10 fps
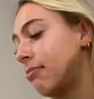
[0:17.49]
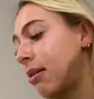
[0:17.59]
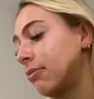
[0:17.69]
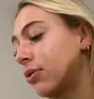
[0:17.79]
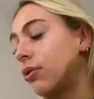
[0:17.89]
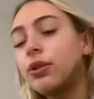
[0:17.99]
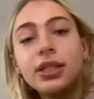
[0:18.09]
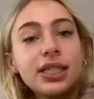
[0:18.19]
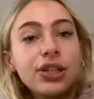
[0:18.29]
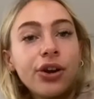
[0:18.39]
Mum's gone
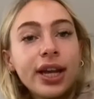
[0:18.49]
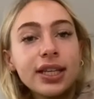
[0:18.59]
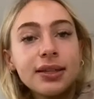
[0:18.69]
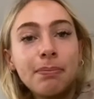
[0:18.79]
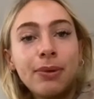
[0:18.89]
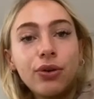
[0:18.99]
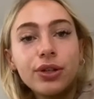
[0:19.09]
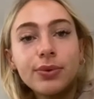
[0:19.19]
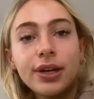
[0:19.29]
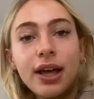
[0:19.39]
to go get some milk
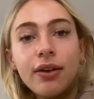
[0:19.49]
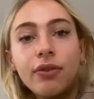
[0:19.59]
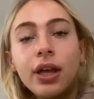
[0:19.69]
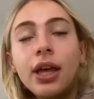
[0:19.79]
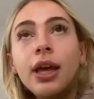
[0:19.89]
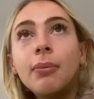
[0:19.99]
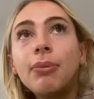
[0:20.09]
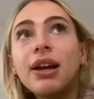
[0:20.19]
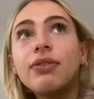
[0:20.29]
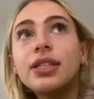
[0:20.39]
because we're gonna have
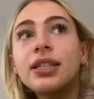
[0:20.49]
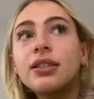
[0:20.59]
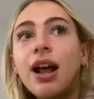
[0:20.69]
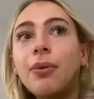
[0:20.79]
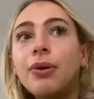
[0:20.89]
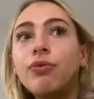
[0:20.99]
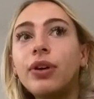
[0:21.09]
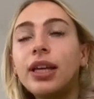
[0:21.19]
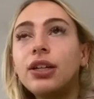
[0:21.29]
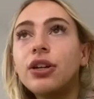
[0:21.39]
breakfast inside. We're
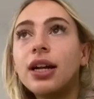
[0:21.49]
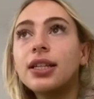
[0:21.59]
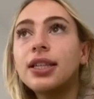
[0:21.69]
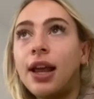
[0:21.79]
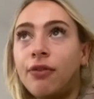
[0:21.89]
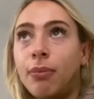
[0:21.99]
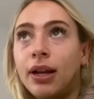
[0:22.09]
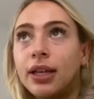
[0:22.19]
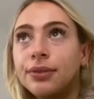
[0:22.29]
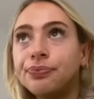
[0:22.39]
really trying to save
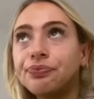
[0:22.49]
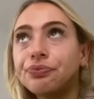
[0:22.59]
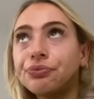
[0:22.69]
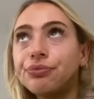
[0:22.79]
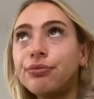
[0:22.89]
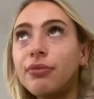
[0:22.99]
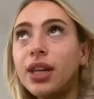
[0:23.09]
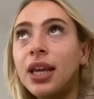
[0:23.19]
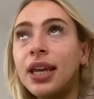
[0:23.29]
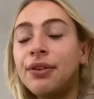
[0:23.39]
money
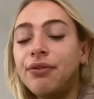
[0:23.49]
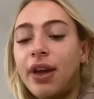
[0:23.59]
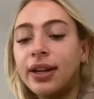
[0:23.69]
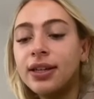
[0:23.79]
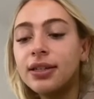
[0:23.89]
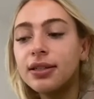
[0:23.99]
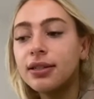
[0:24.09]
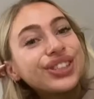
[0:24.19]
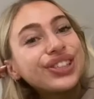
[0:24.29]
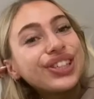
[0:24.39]
in
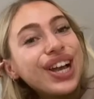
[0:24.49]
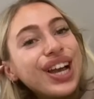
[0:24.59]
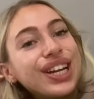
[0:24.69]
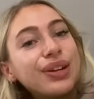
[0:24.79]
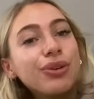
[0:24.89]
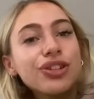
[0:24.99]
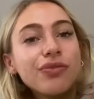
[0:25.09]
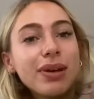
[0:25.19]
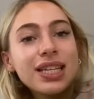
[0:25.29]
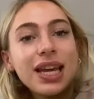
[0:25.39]
Venice. So yeah, I need to wash off
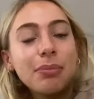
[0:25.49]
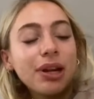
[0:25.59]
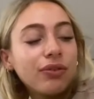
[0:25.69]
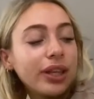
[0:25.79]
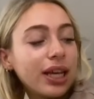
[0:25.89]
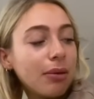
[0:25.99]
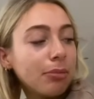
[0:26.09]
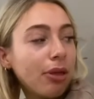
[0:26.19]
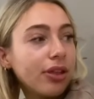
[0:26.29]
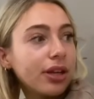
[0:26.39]
my tan, but I really can't be
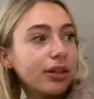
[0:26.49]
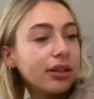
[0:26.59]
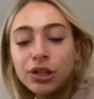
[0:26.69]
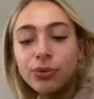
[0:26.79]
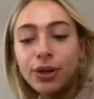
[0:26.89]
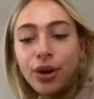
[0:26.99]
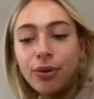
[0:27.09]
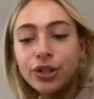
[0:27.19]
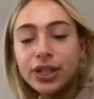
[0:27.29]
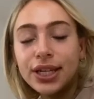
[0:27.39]
bothered. Should we go
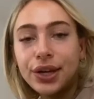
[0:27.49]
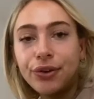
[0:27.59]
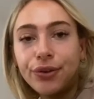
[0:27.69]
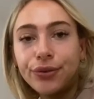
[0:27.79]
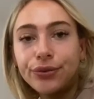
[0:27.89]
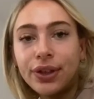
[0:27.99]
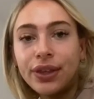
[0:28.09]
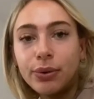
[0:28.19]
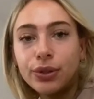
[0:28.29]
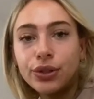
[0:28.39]
wash the tan off? I
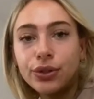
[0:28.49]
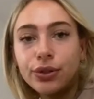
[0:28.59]
think we should.